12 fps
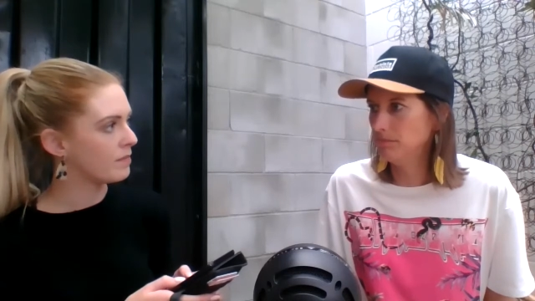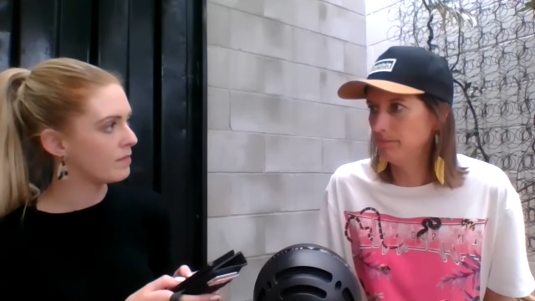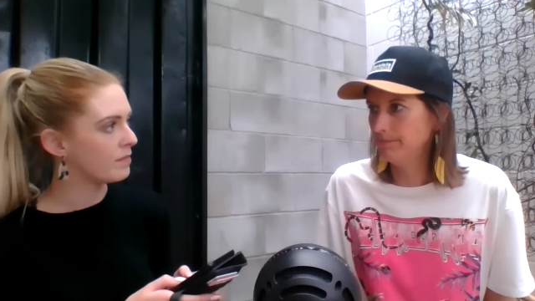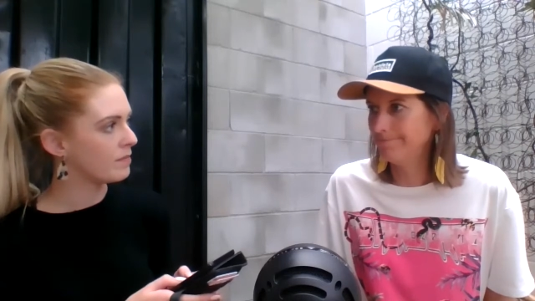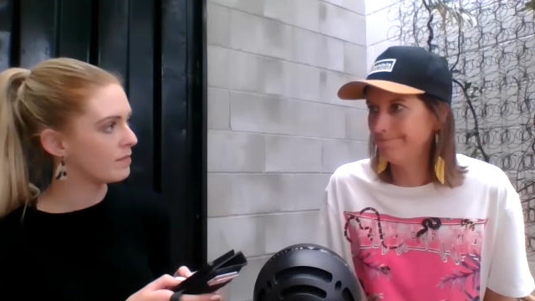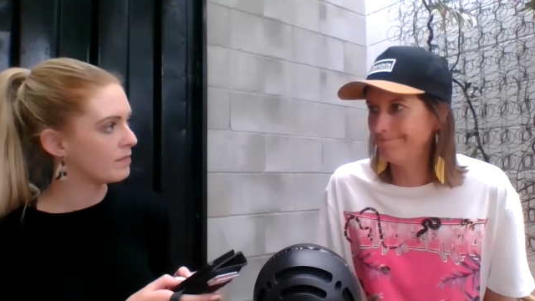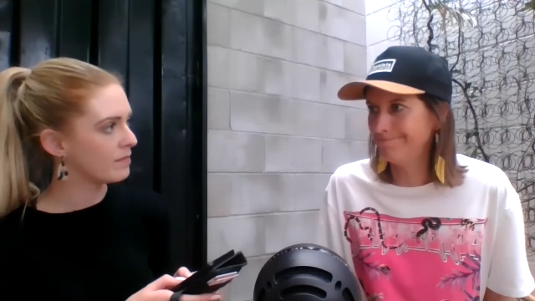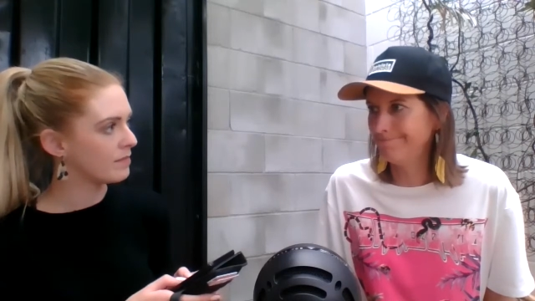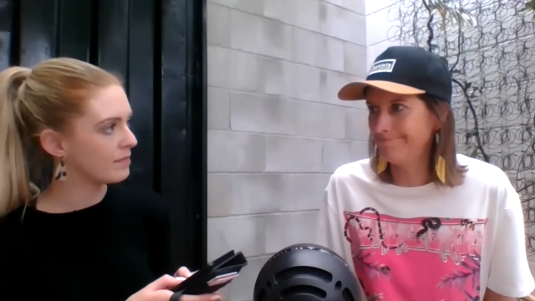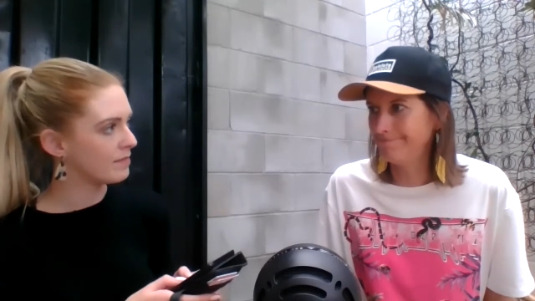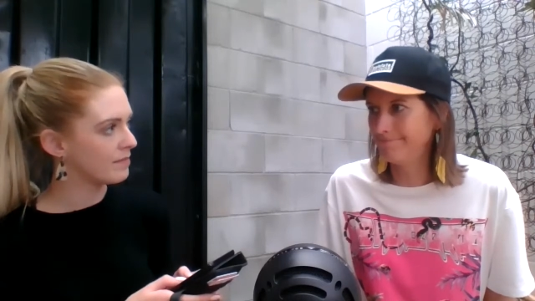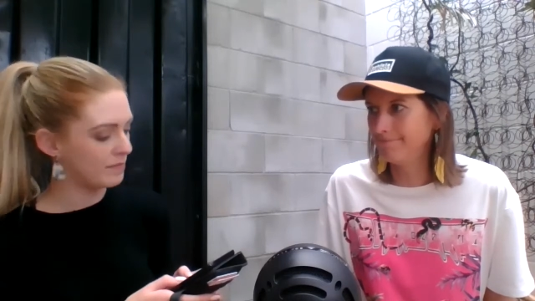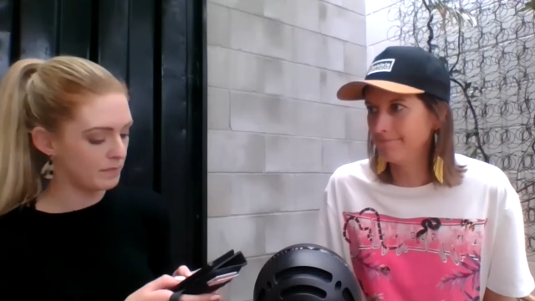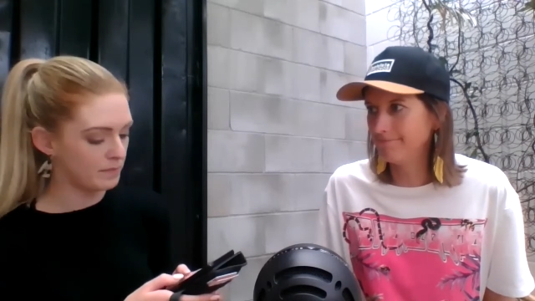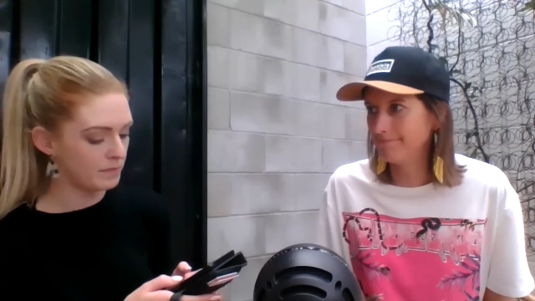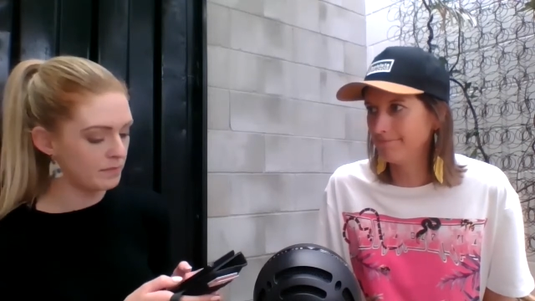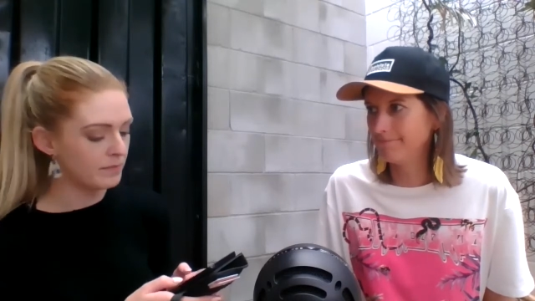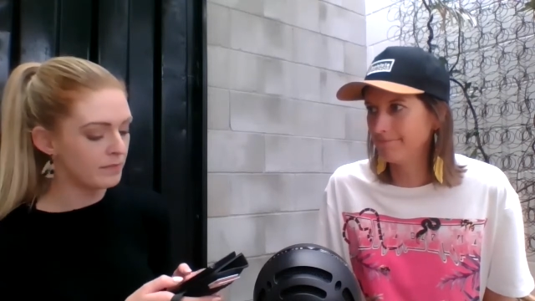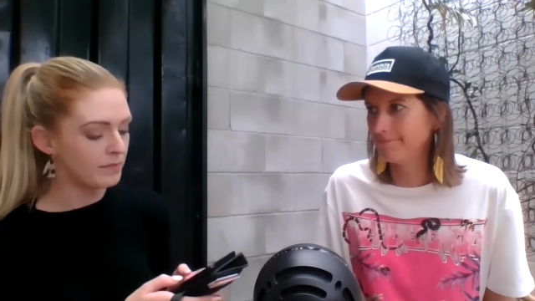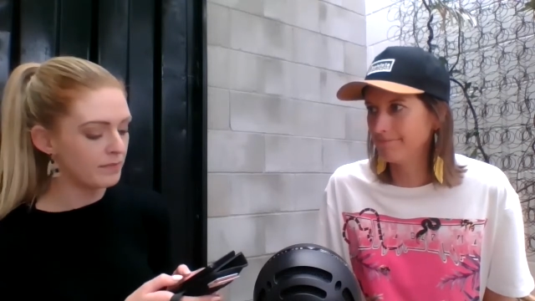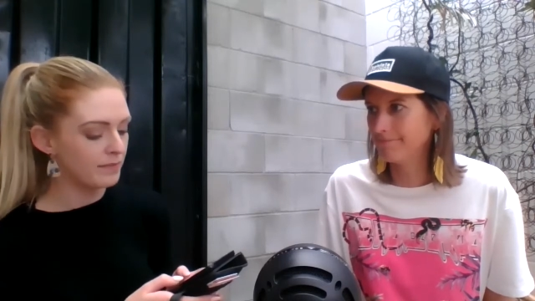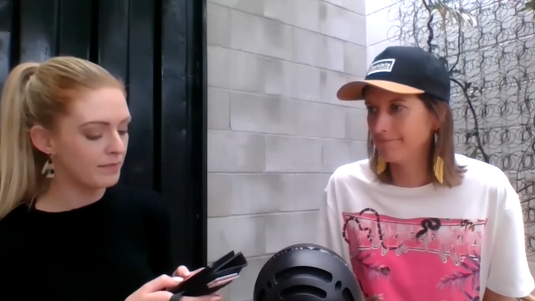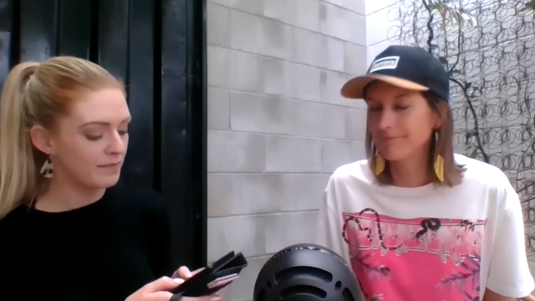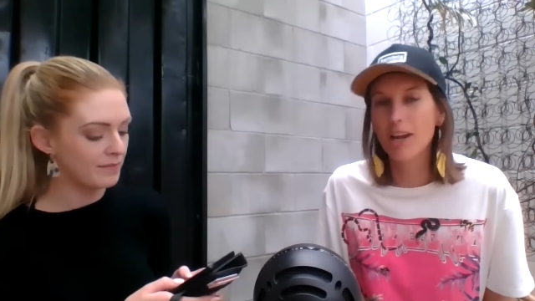Speaker 1: process.
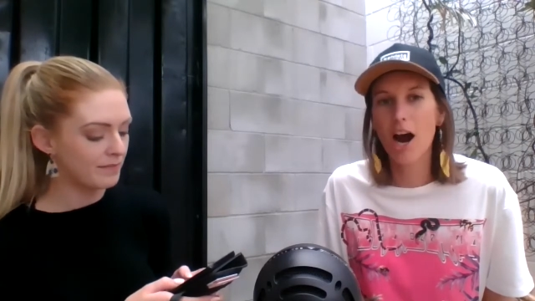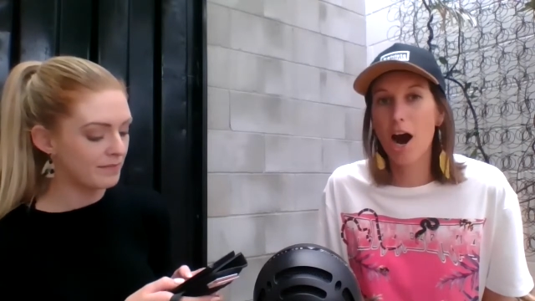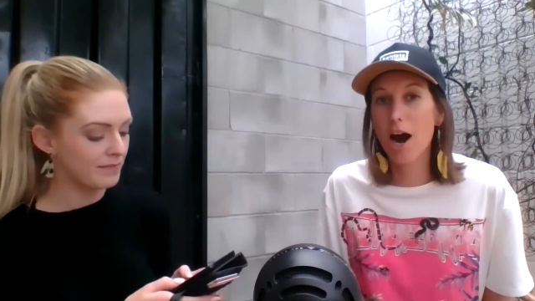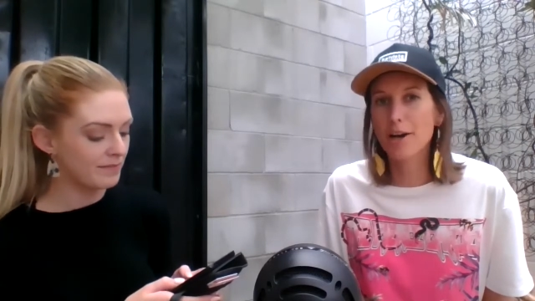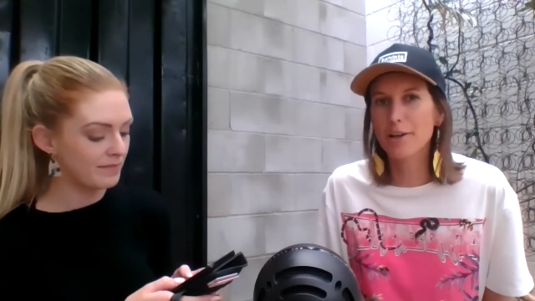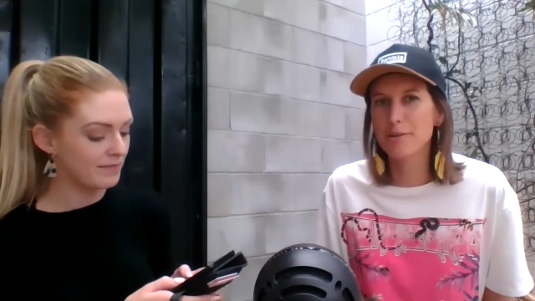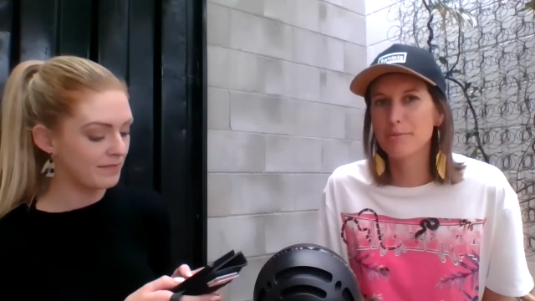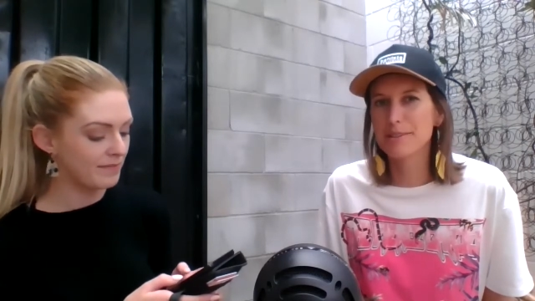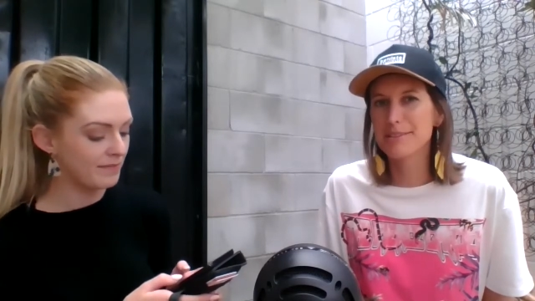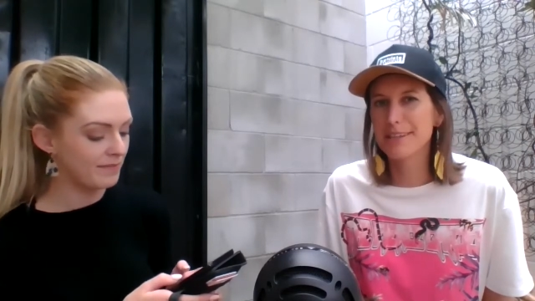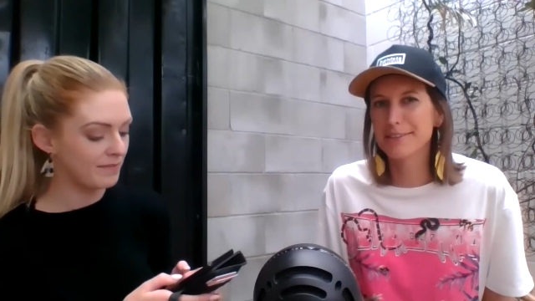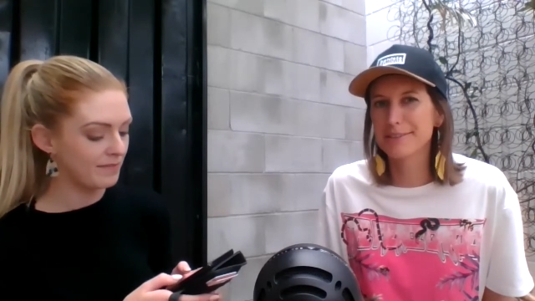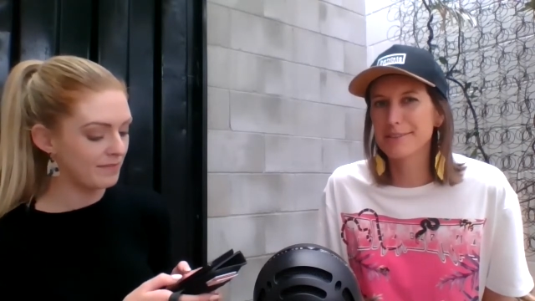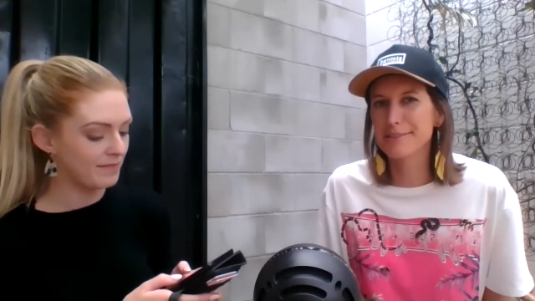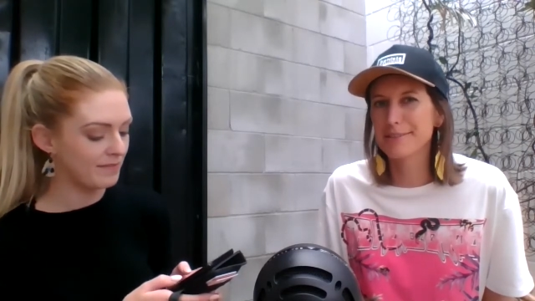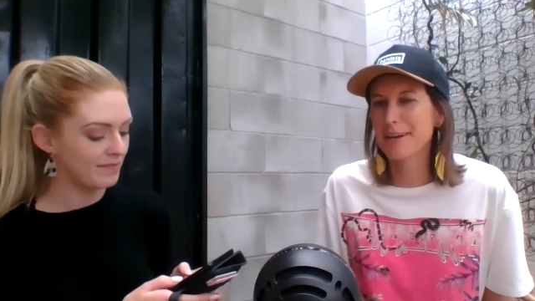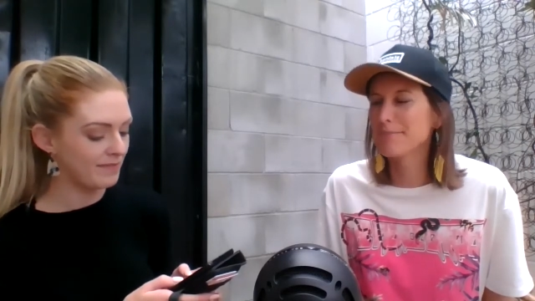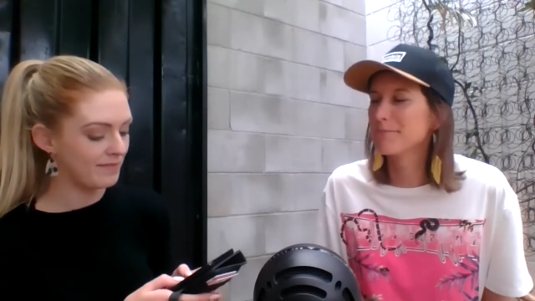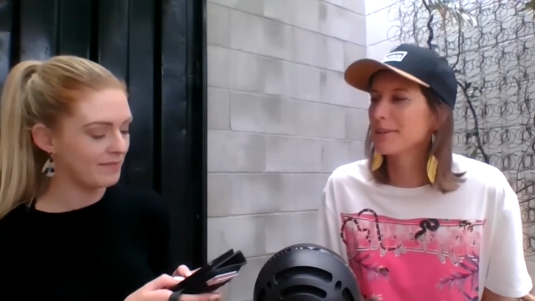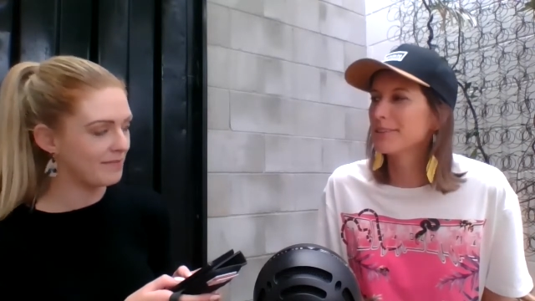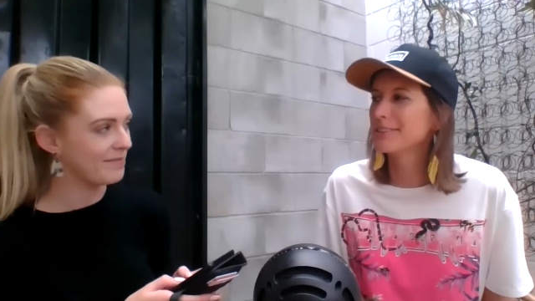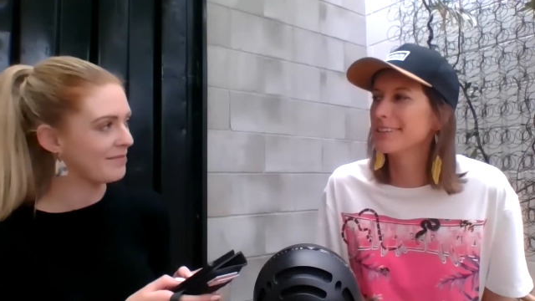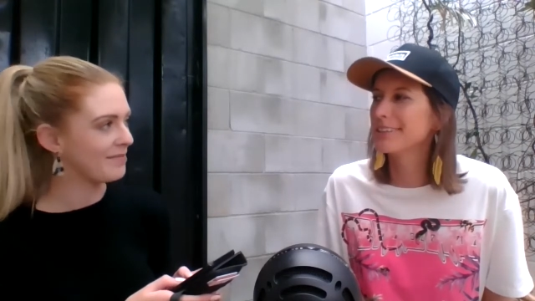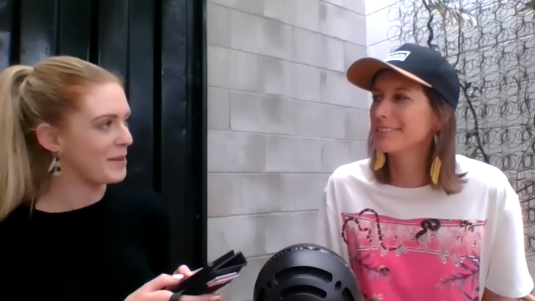Our human-centered design
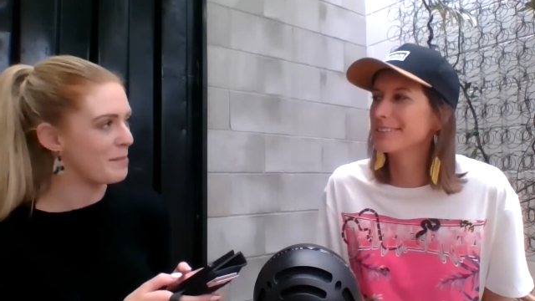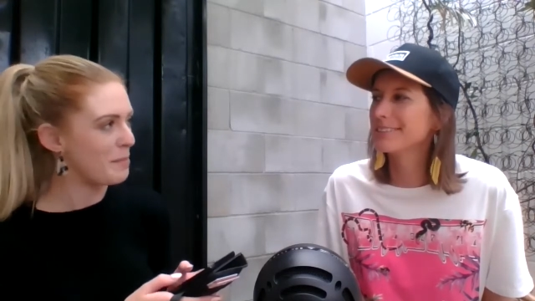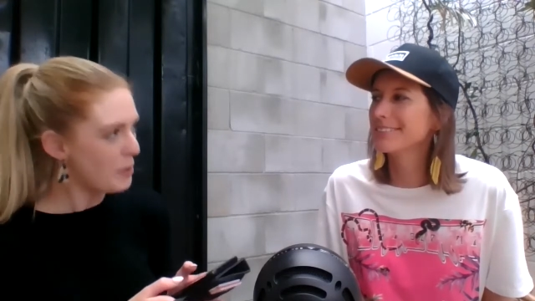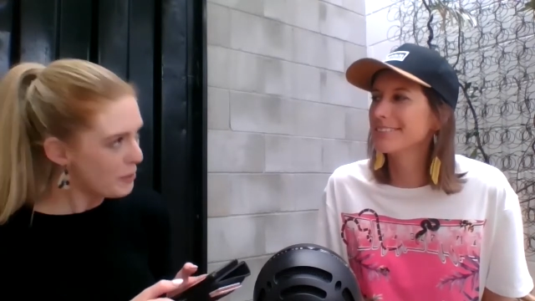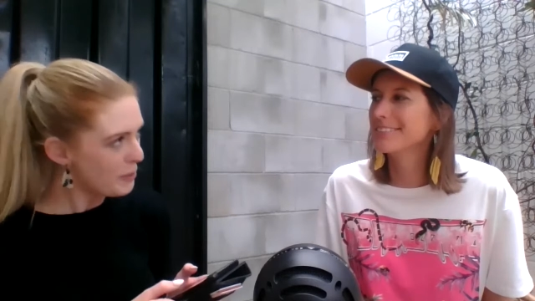process.